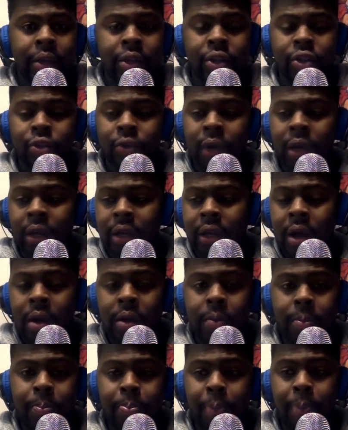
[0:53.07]
You're struggling
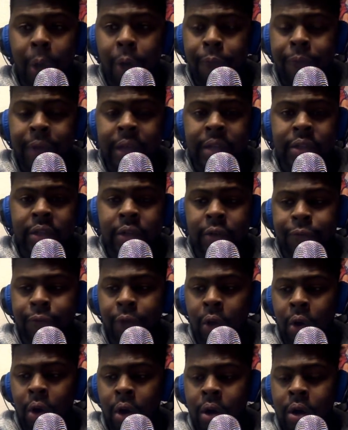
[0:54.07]
on both ends on the
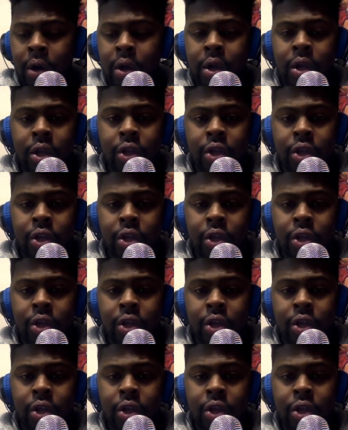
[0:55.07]
floor.